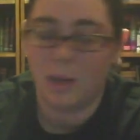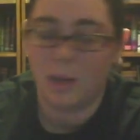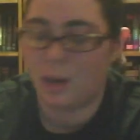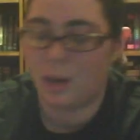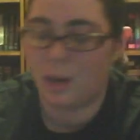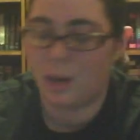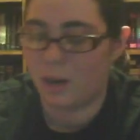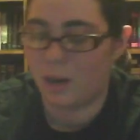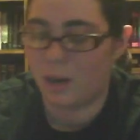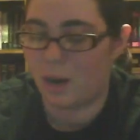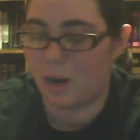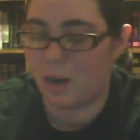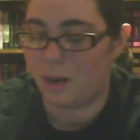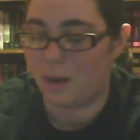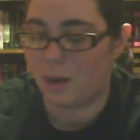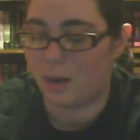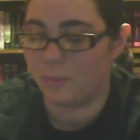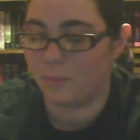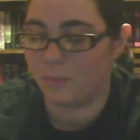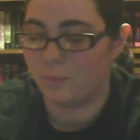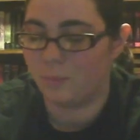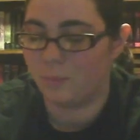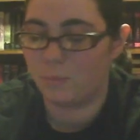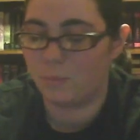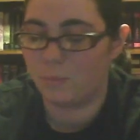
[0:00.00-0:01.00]

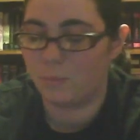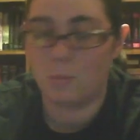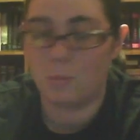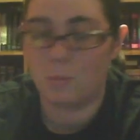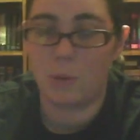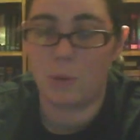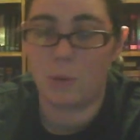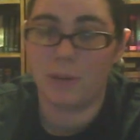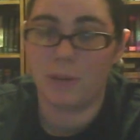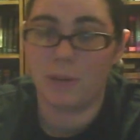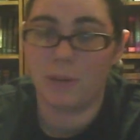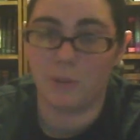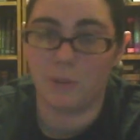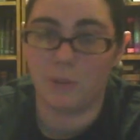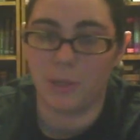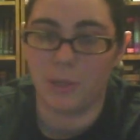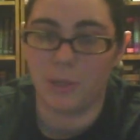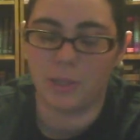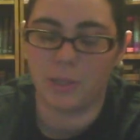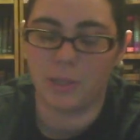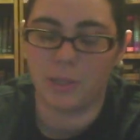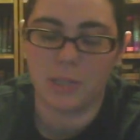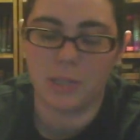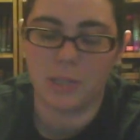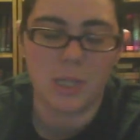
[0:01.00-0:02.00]
quite a few
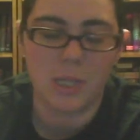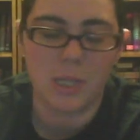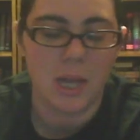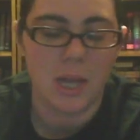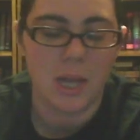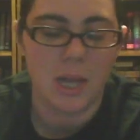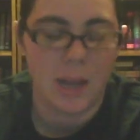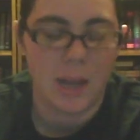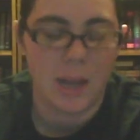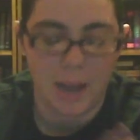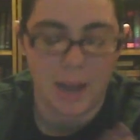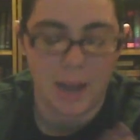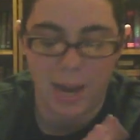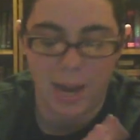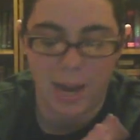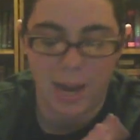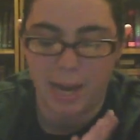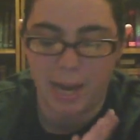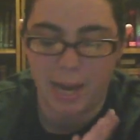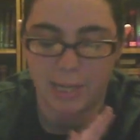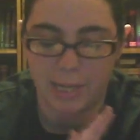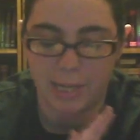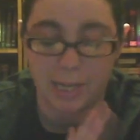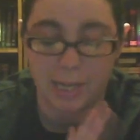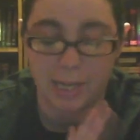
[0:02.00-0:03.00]
years,
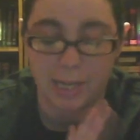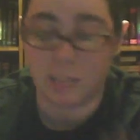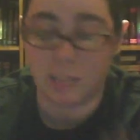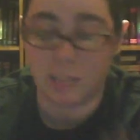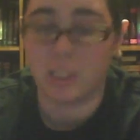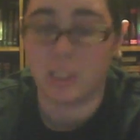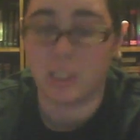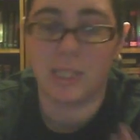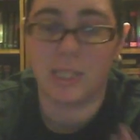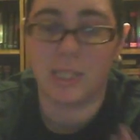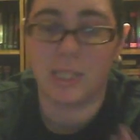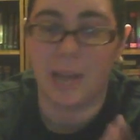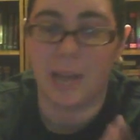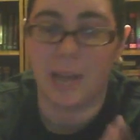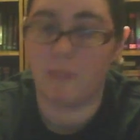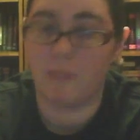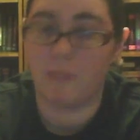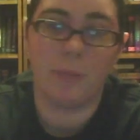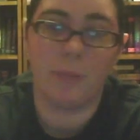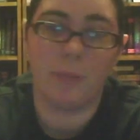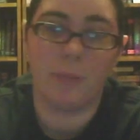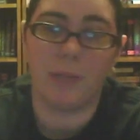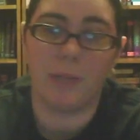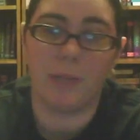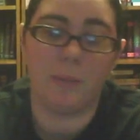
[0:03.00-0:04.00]
and I just haven't been
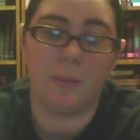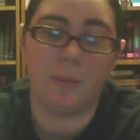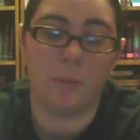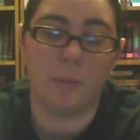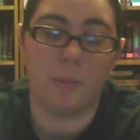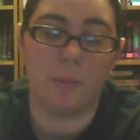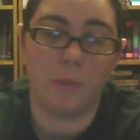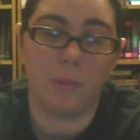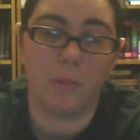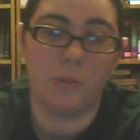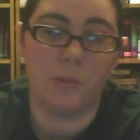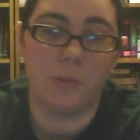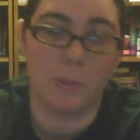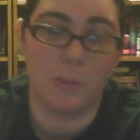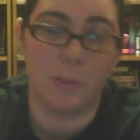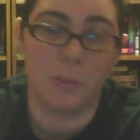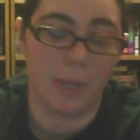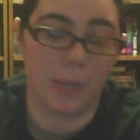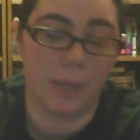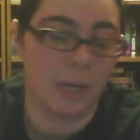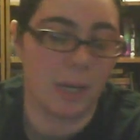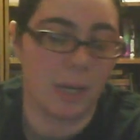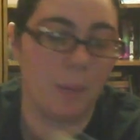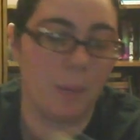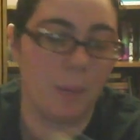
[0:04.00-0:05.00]
in the mood to pick it
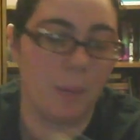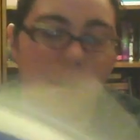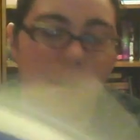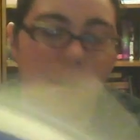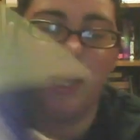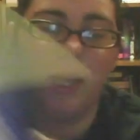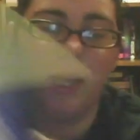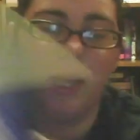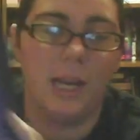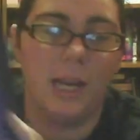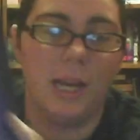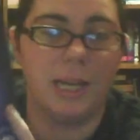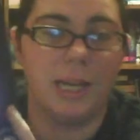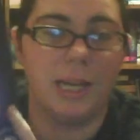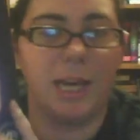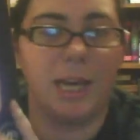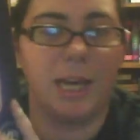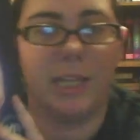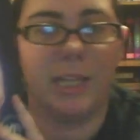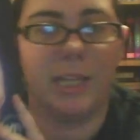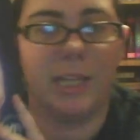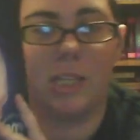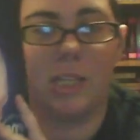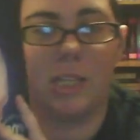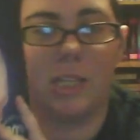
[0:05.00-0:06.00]
up, and that
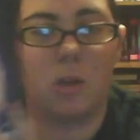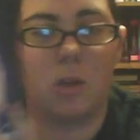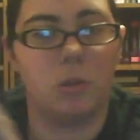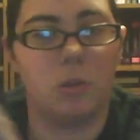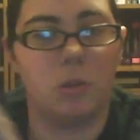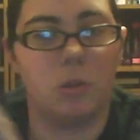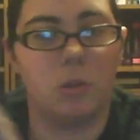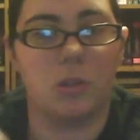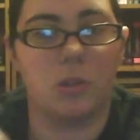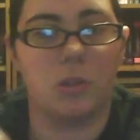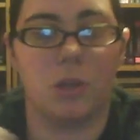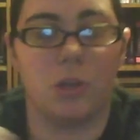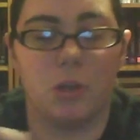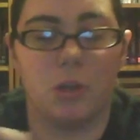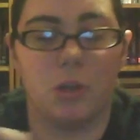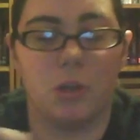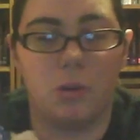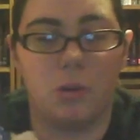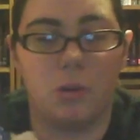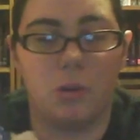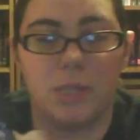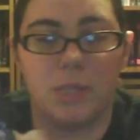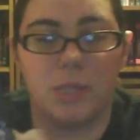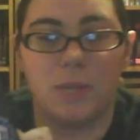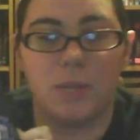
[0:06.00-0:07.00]
is The Coldest Girl in Cold
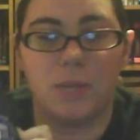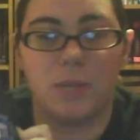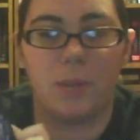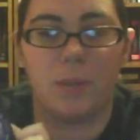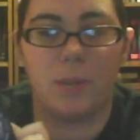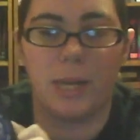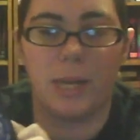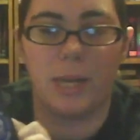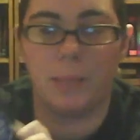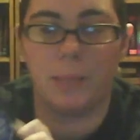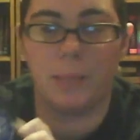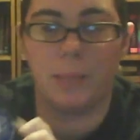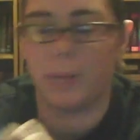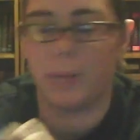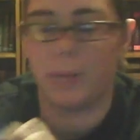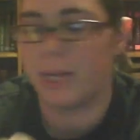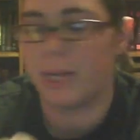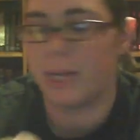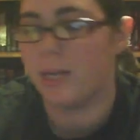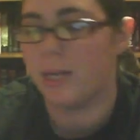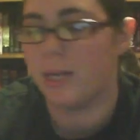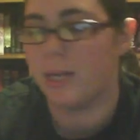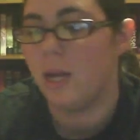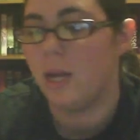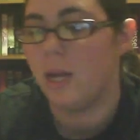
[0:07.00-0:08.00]
Town by Holly Black.
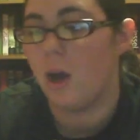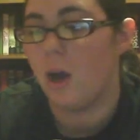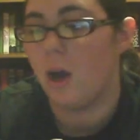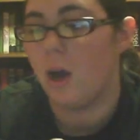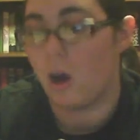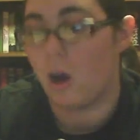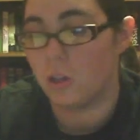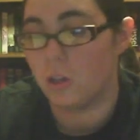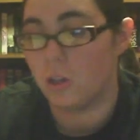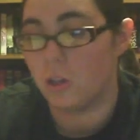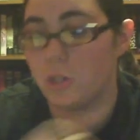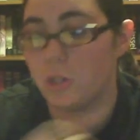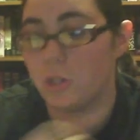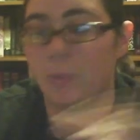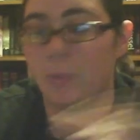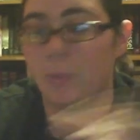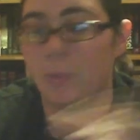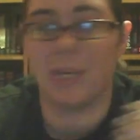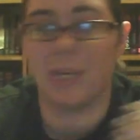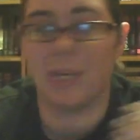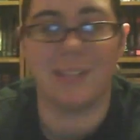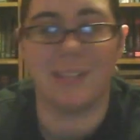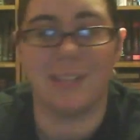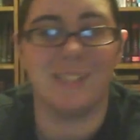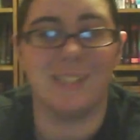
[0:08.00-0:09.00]
Also
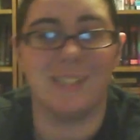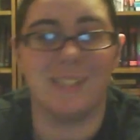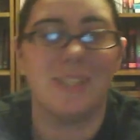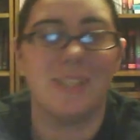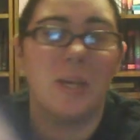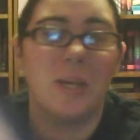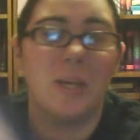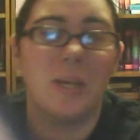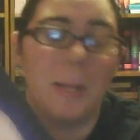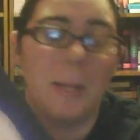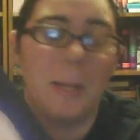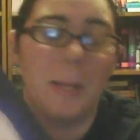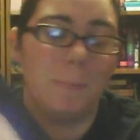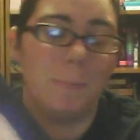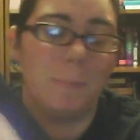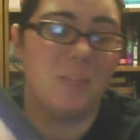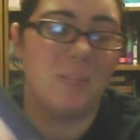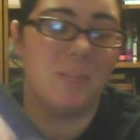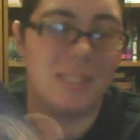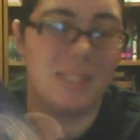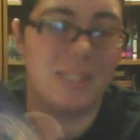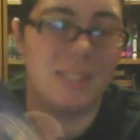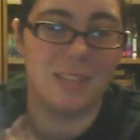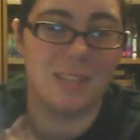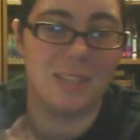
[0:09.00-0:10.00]
because this
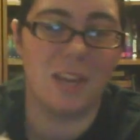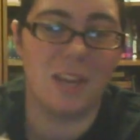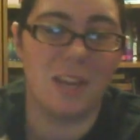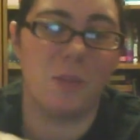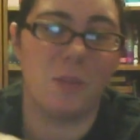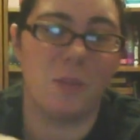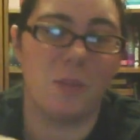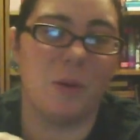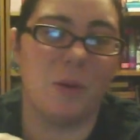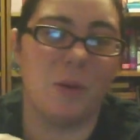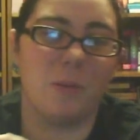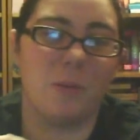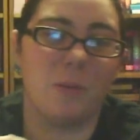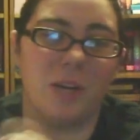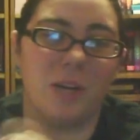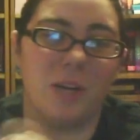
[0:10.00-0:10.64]
is another one where